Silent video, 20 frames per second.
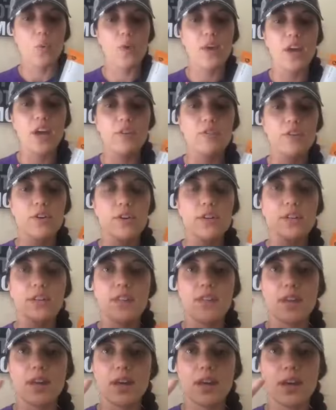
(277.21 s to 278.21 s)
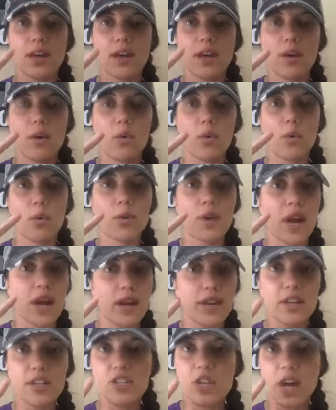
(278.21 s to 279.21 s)
we covered the, we're not
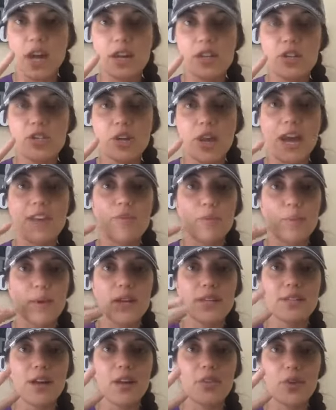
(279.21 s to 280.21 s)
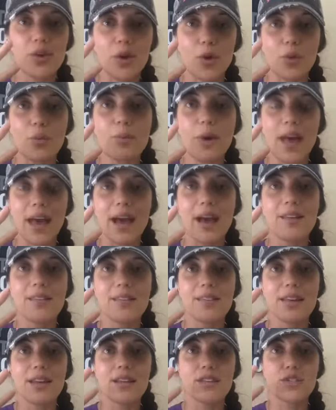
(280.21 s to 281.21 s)
going to judge. Everybody's on their own
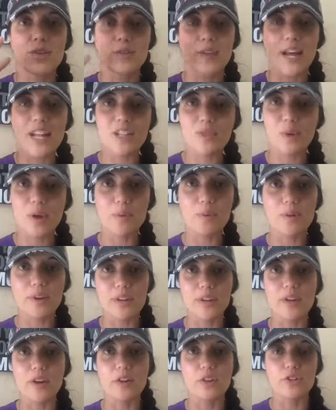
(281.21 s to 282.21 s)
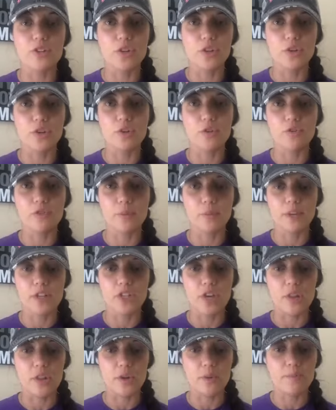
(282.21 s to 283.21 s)
path. And so that's why we're here to learn from
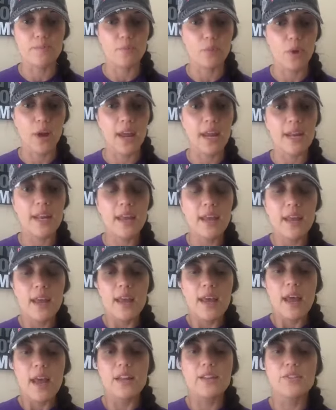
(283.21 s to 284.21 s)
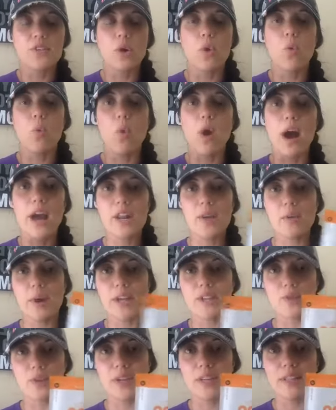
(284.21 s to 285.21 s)
each other, right? And so why do
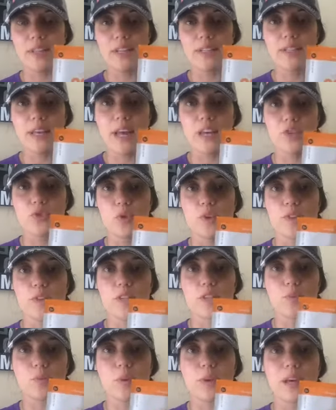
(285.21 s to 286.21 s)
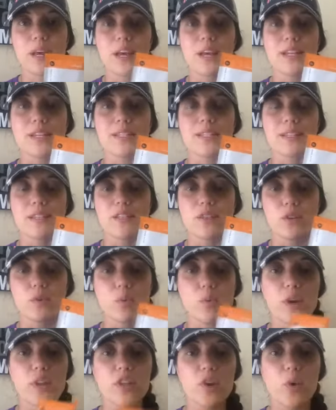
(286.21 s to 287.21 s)
I drink this? I drink this because, so
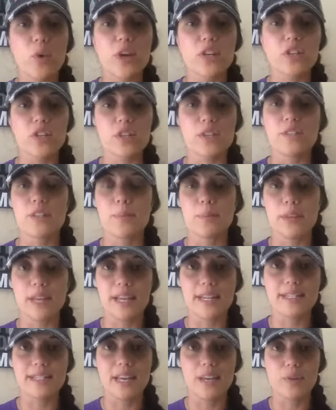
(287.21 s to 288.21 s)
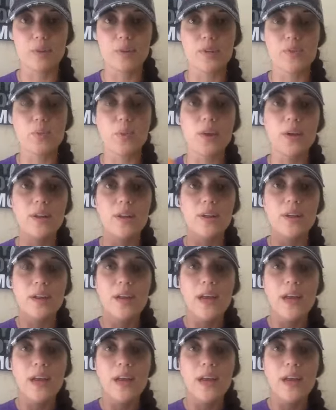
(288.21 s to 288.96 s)
one of the questions somebody had said was, well,